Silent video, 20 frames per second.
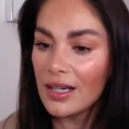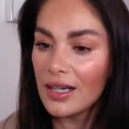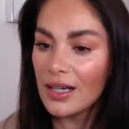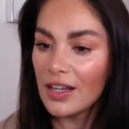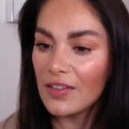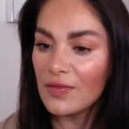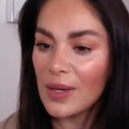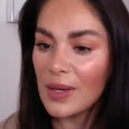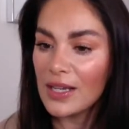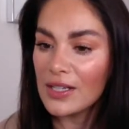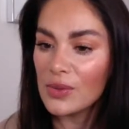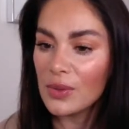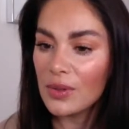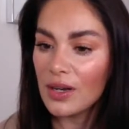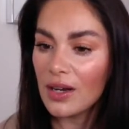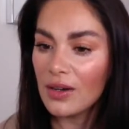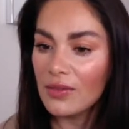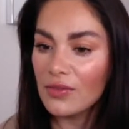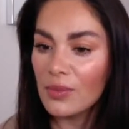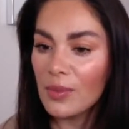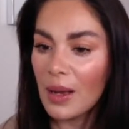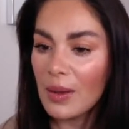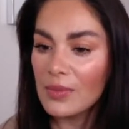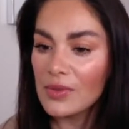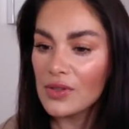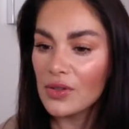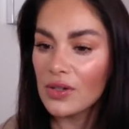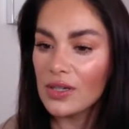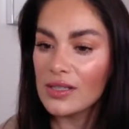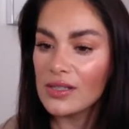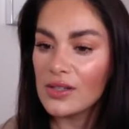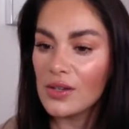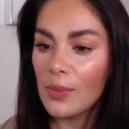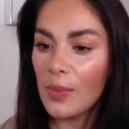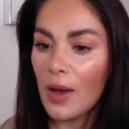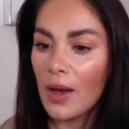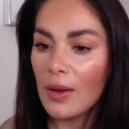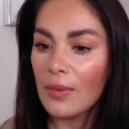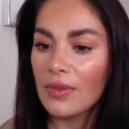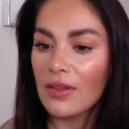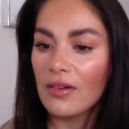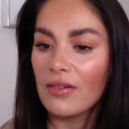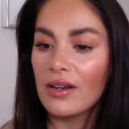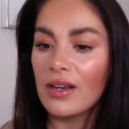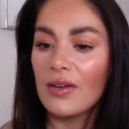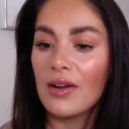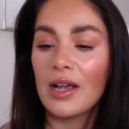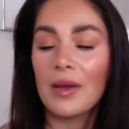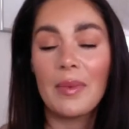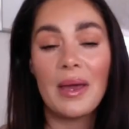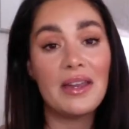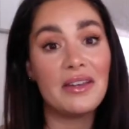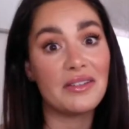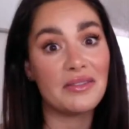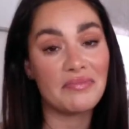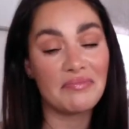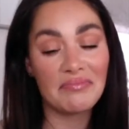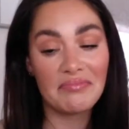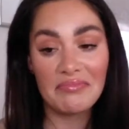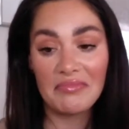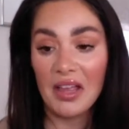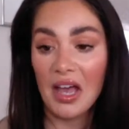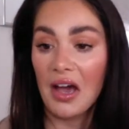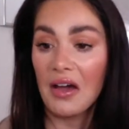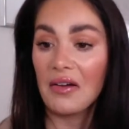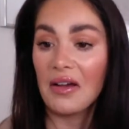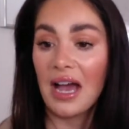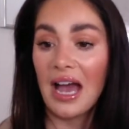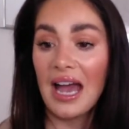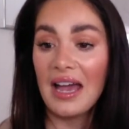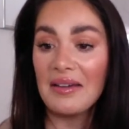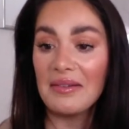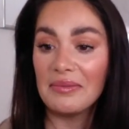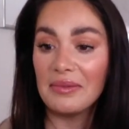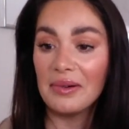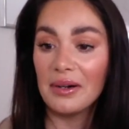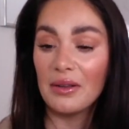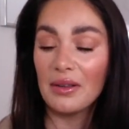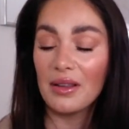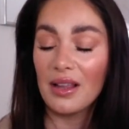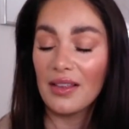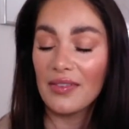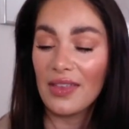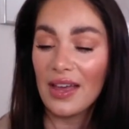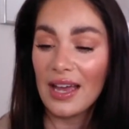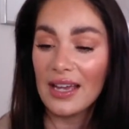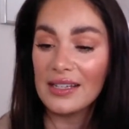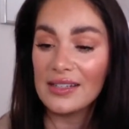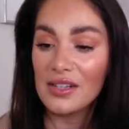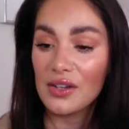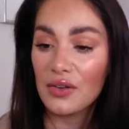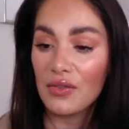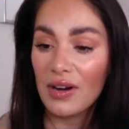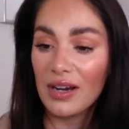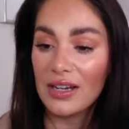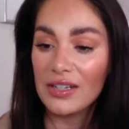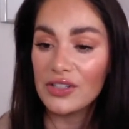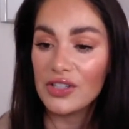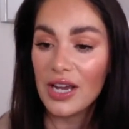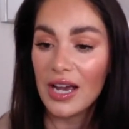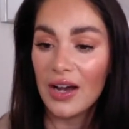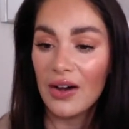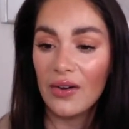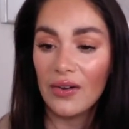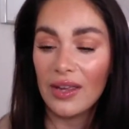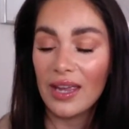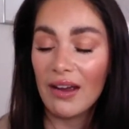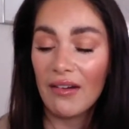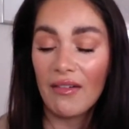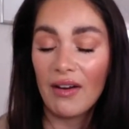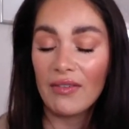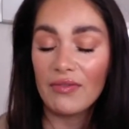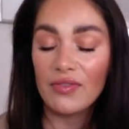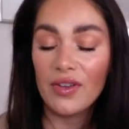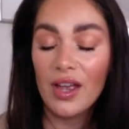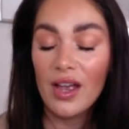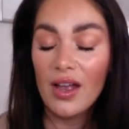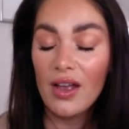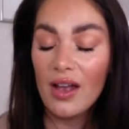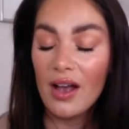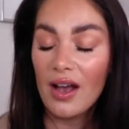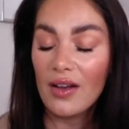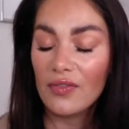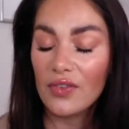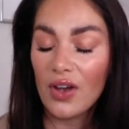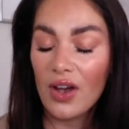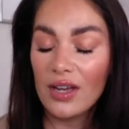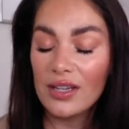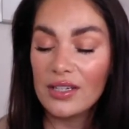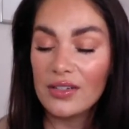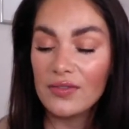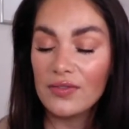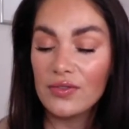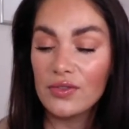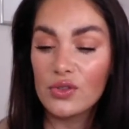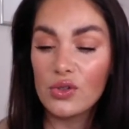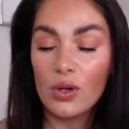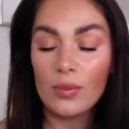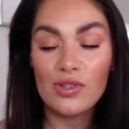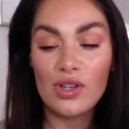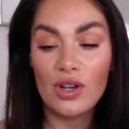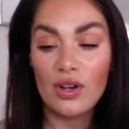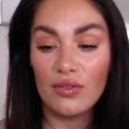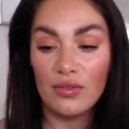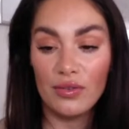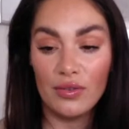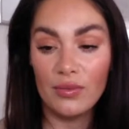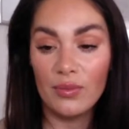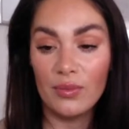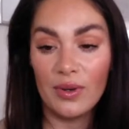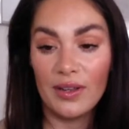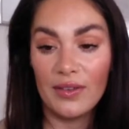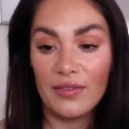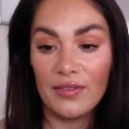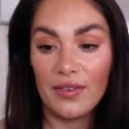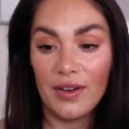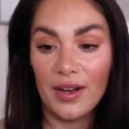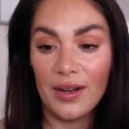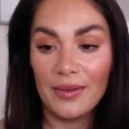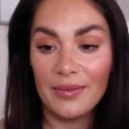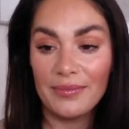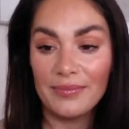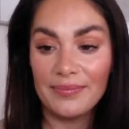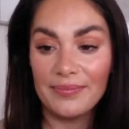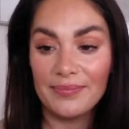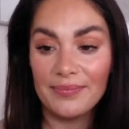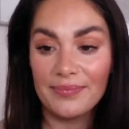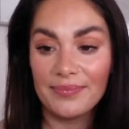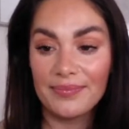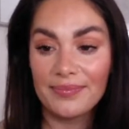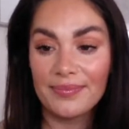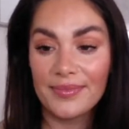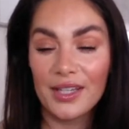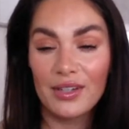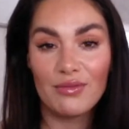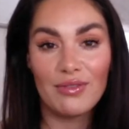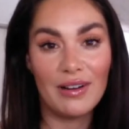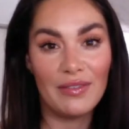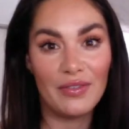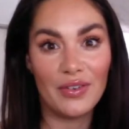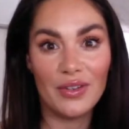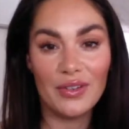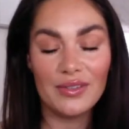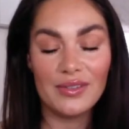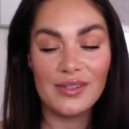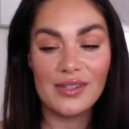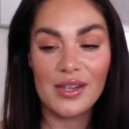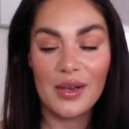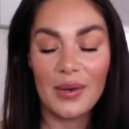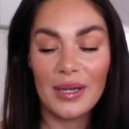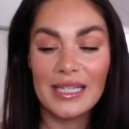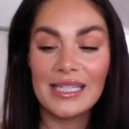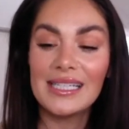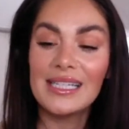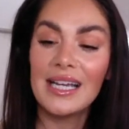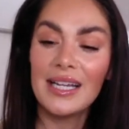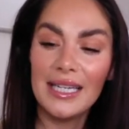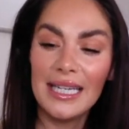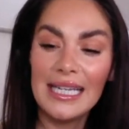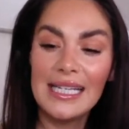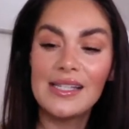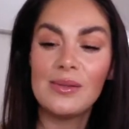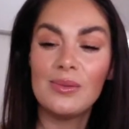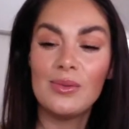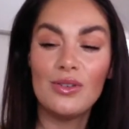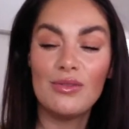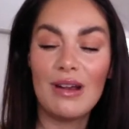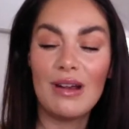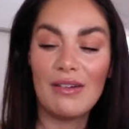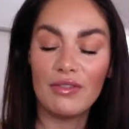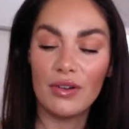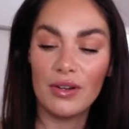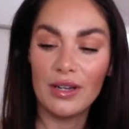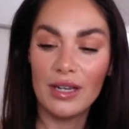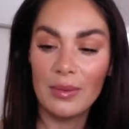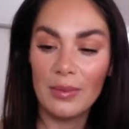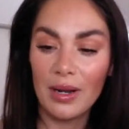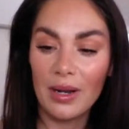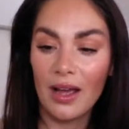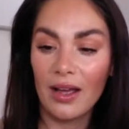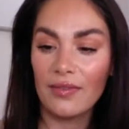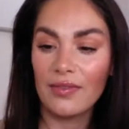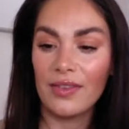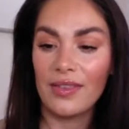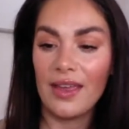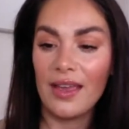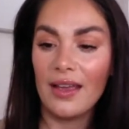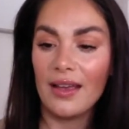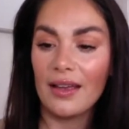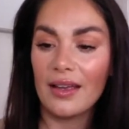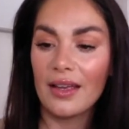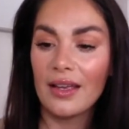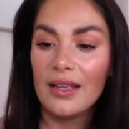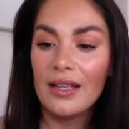I picked one up from Amazon. It's superb. I really recommend. Okay, well, that is a great shout. Yeah, I've kind of dropped off with Revlon, so I need some new Revlon in my life, I think.